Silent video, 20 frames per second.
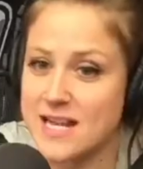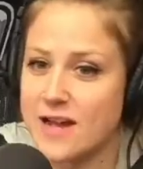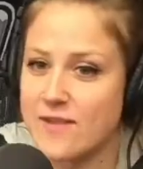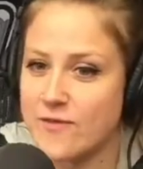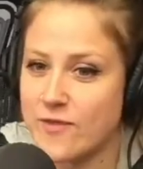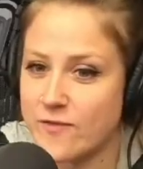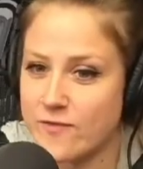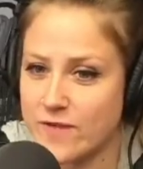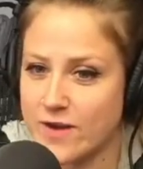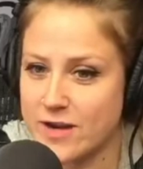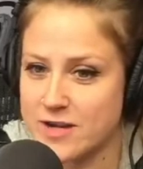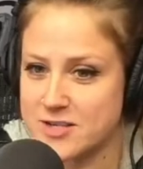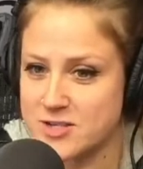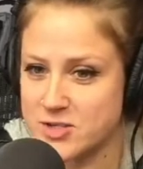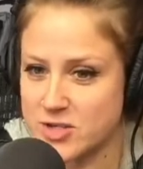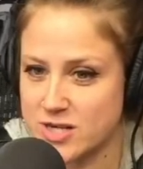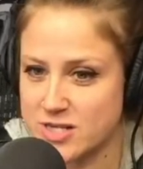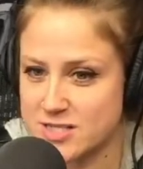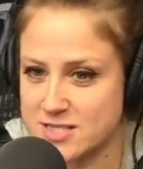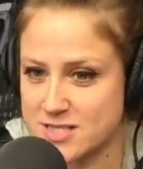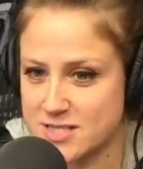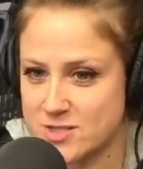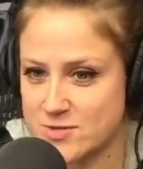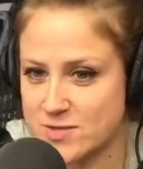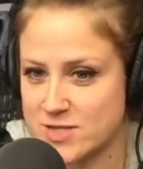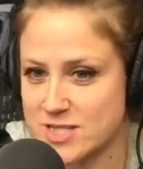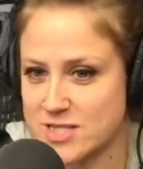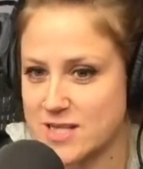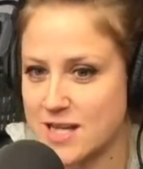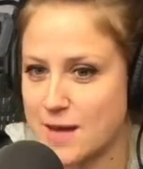have a very strange
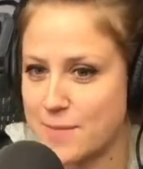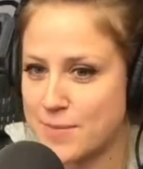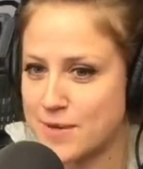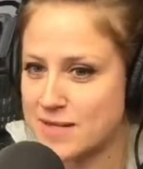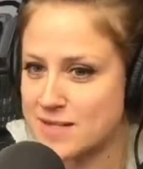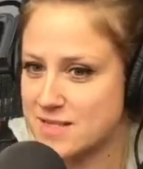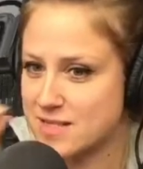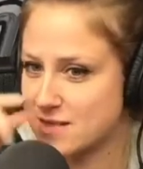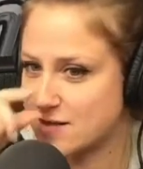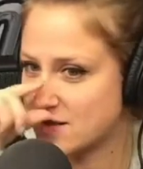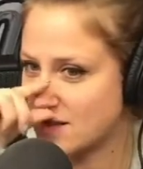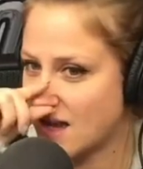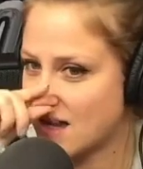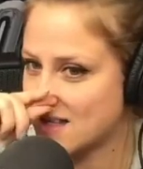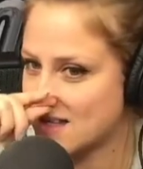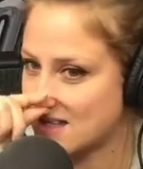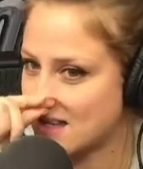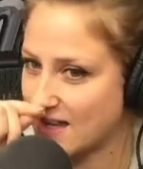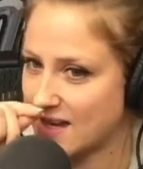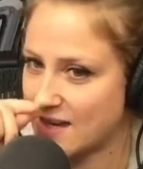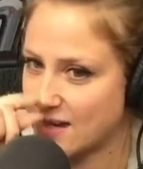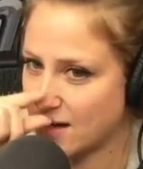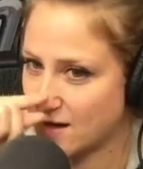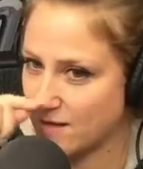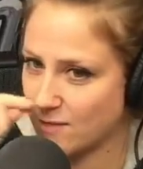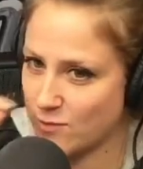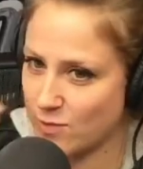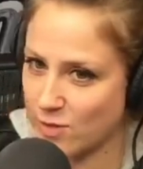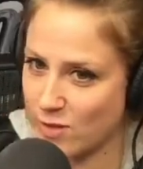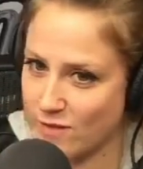situation happen at dinner last night, oh,
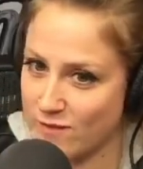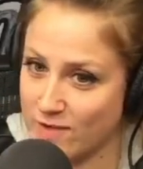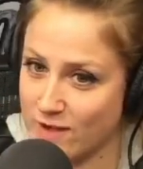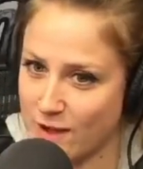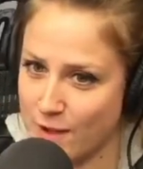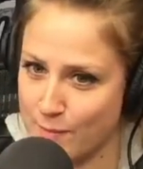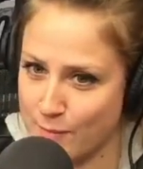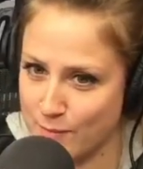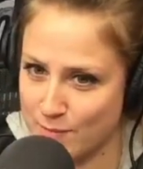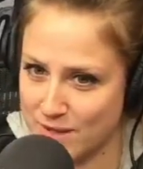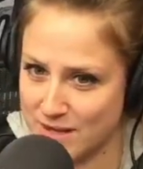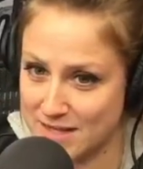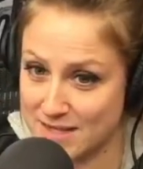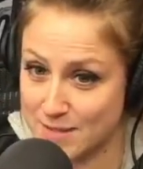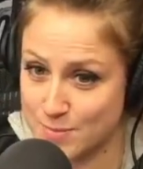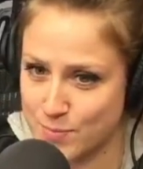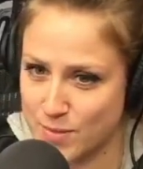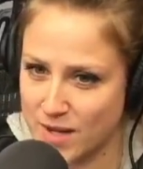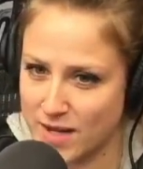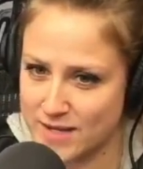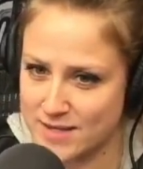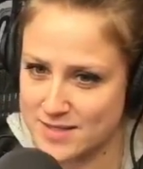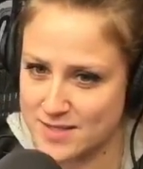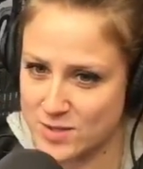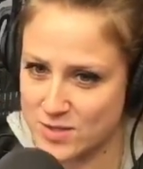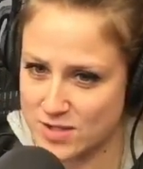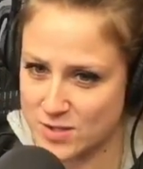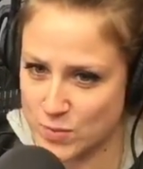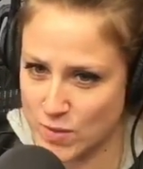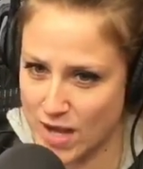and I only have tell. a couple minutes. But
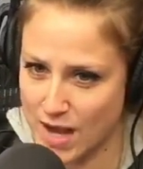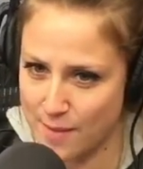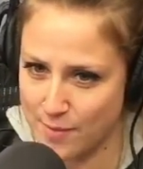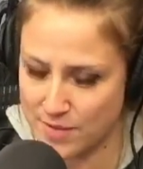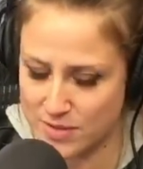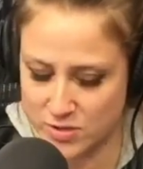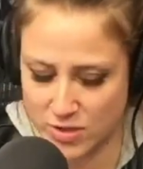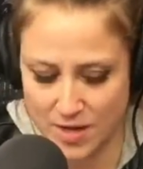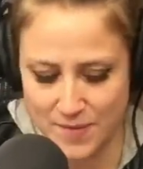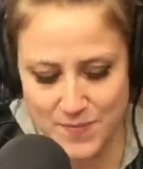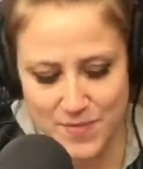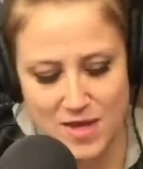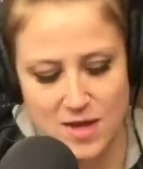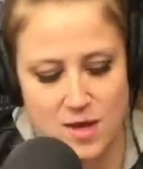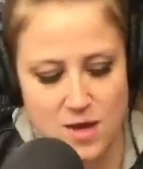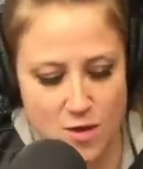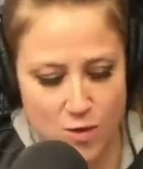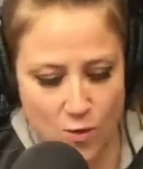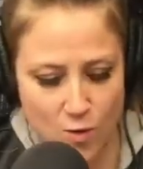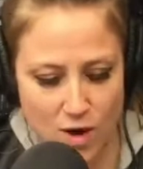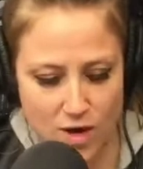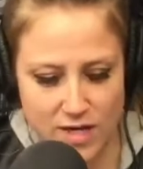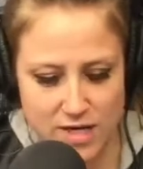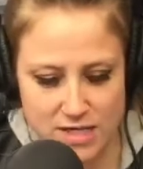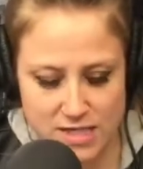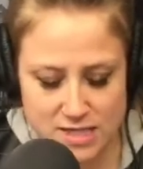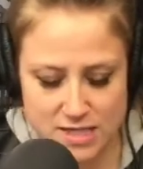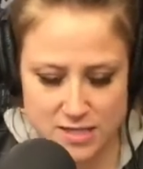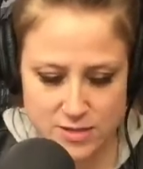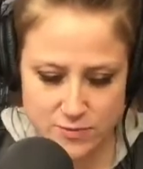so this is what happens, right? Walk
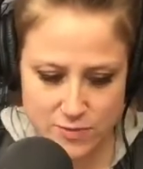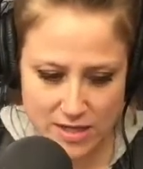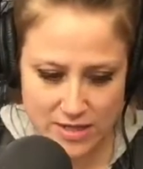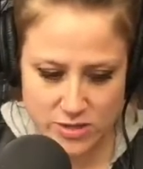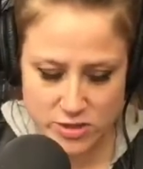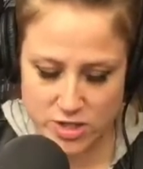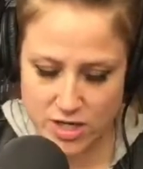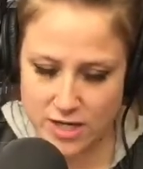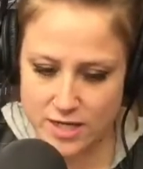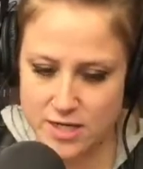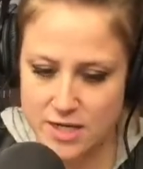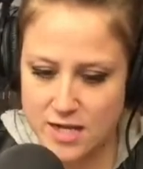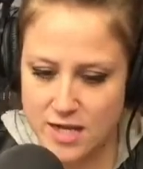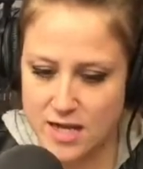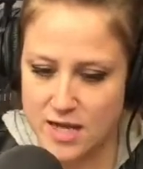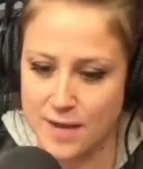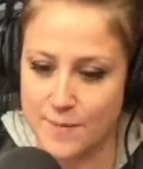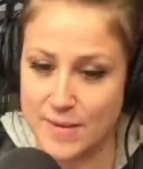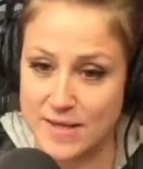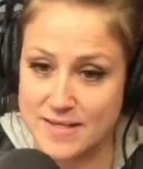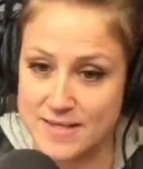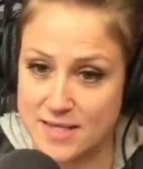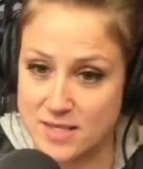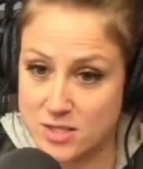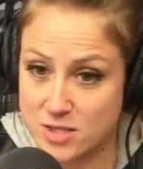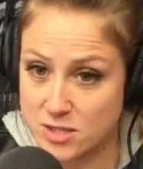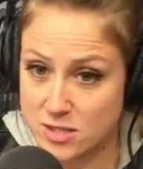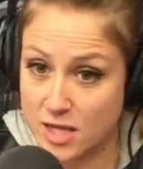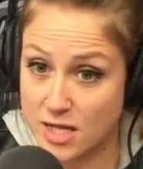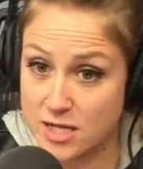into the restaurant, and my
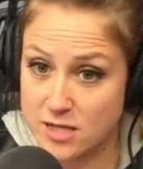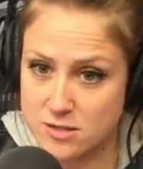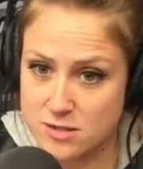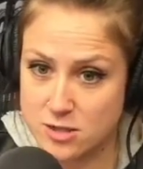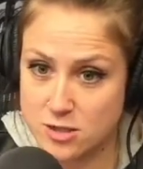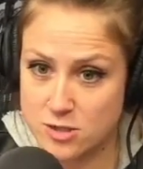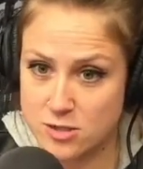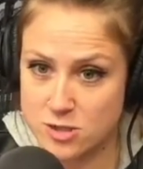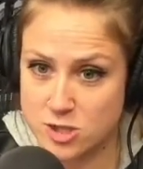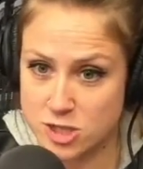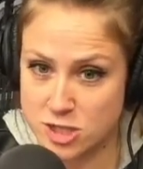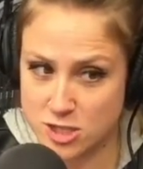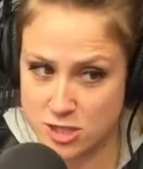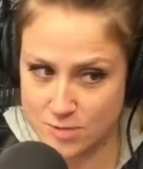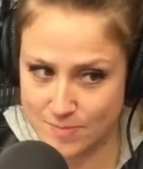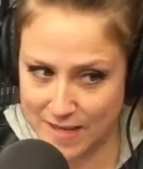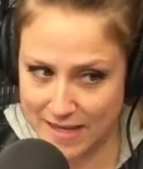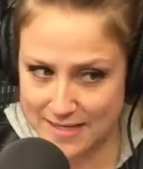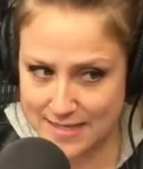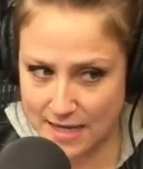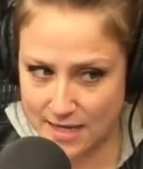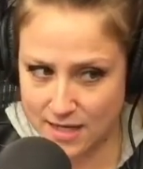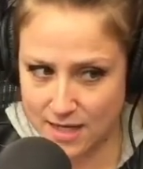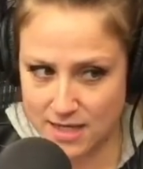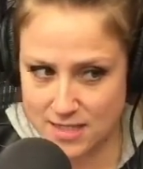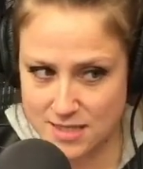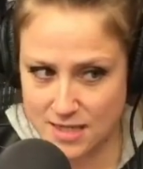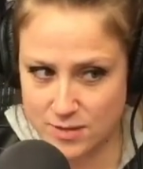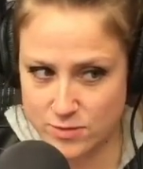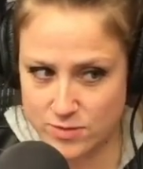sister like she makes eye
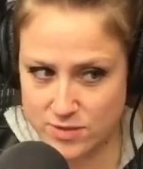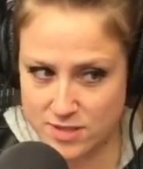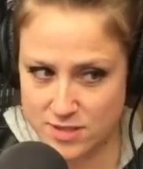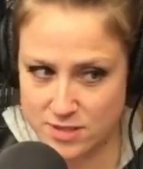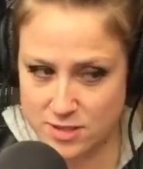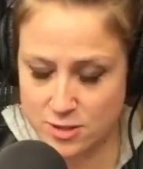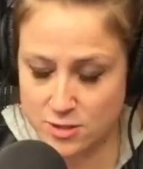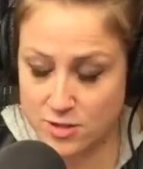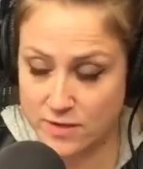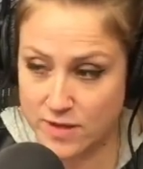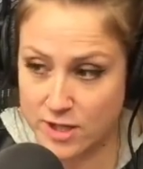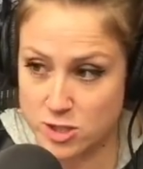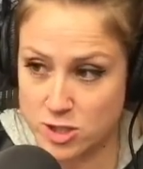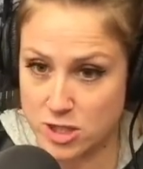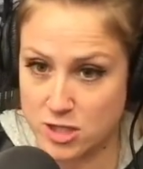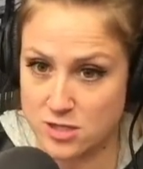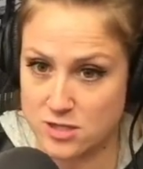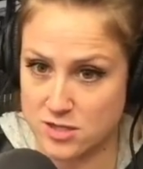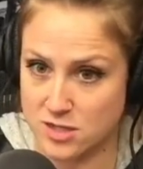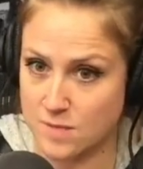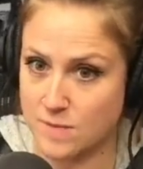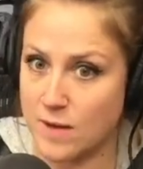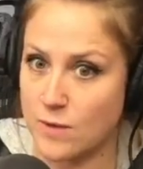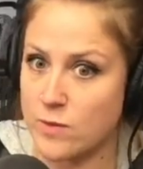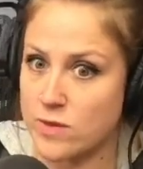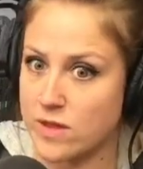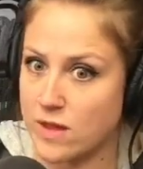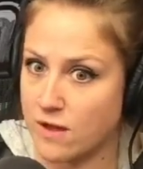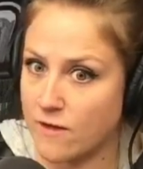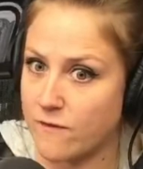contact with this dude, and then turns to me
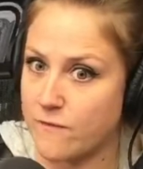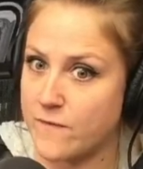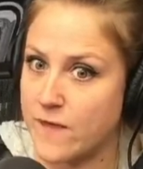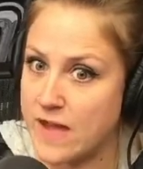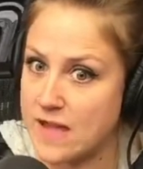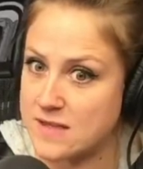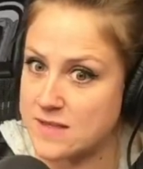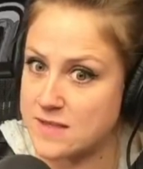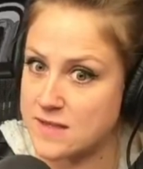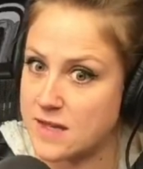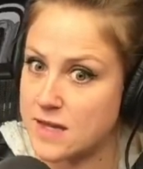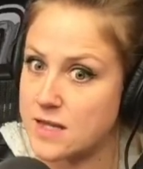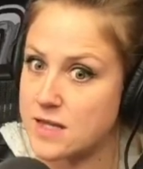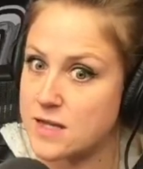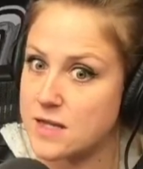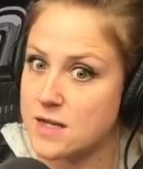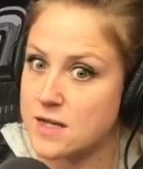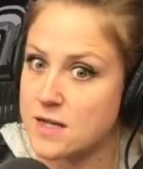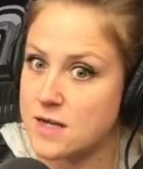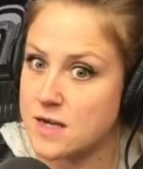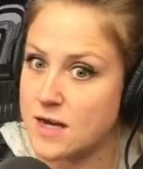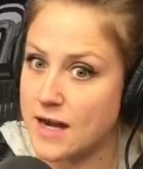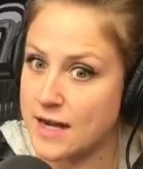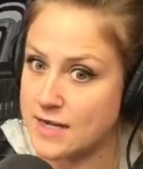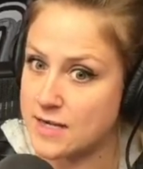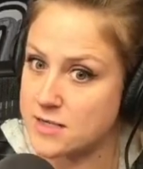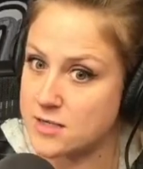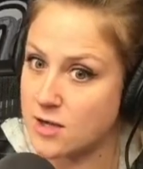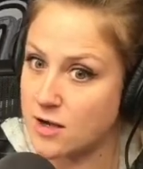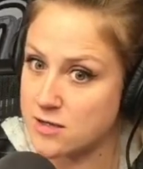with like a face like I
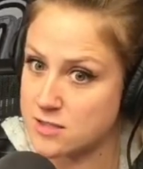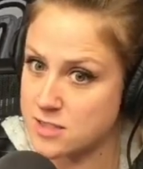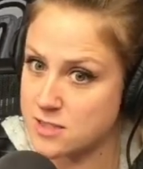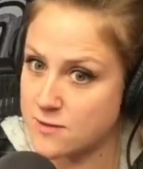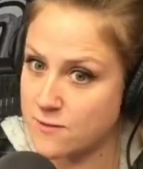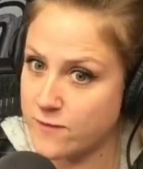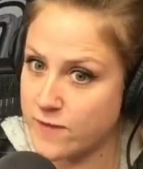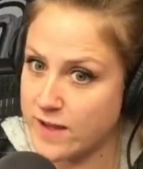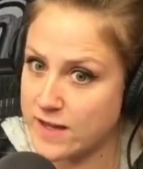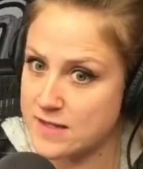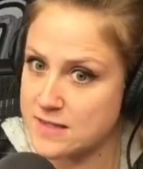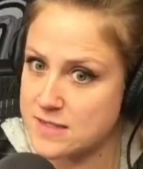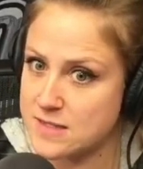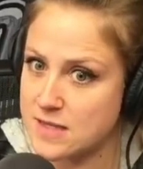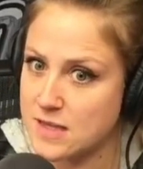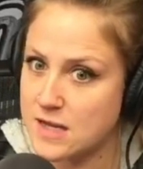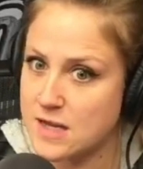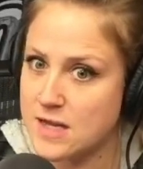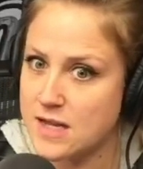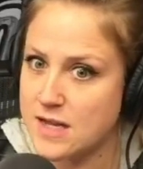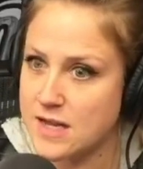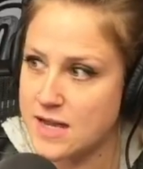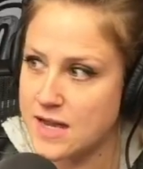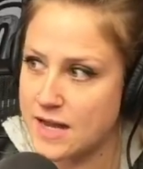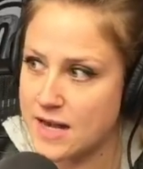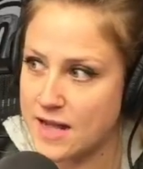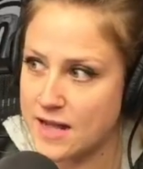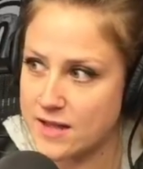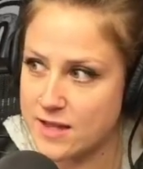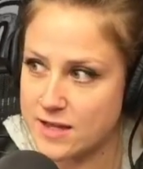gotta talk to you face,
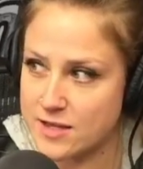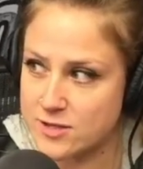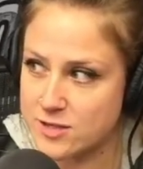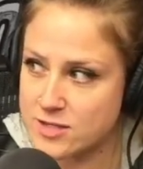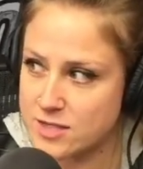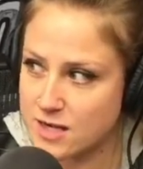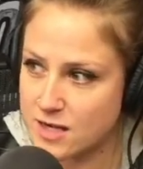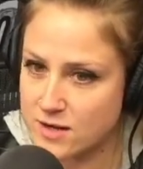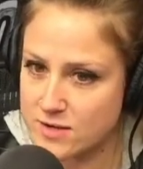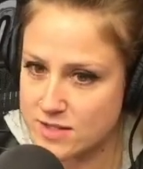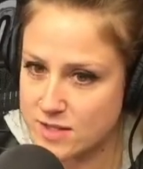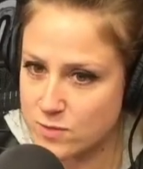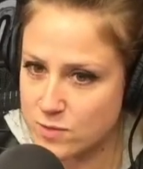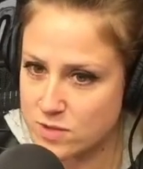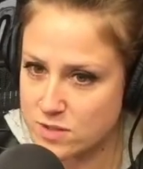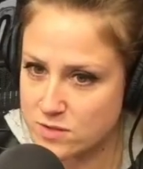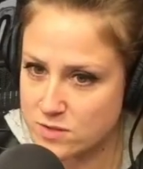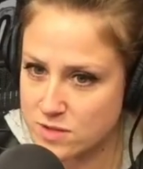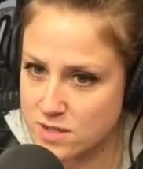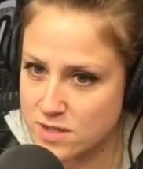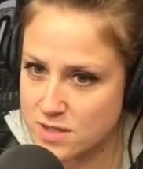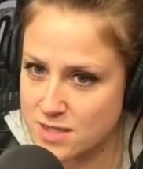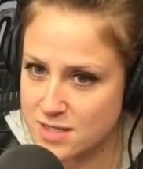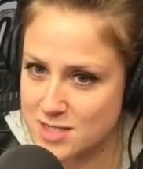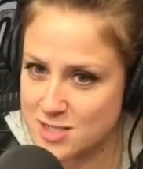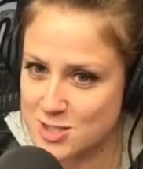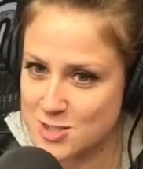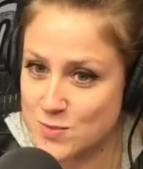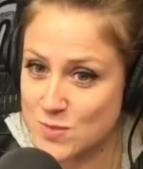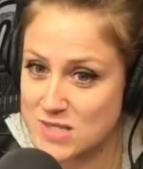and I like looked at her. I was like, what's going on?
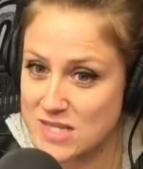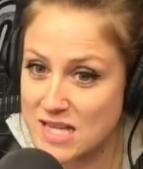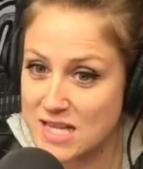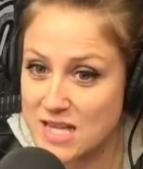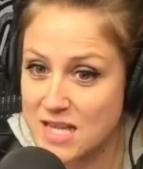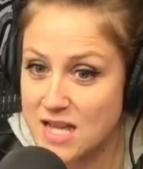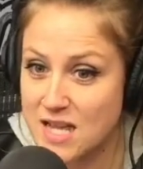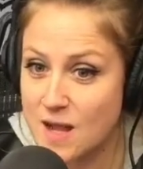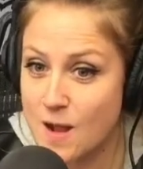And she was like,